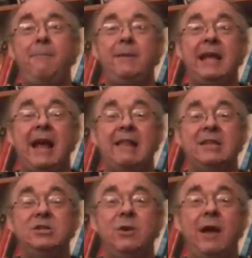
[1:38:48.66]
the
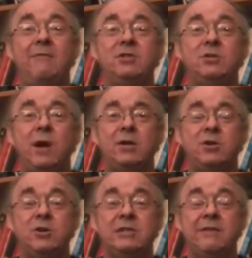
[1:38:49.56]
islands, you have
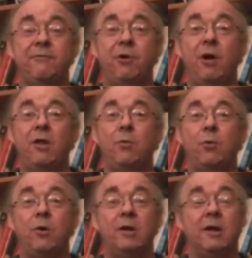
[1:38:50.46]
structures that for all the
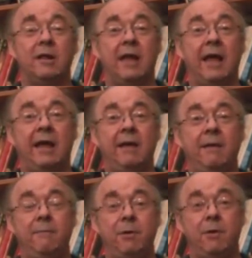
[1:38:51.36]
world look like
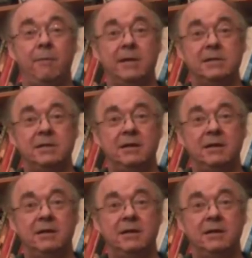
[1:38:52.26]
pyramids.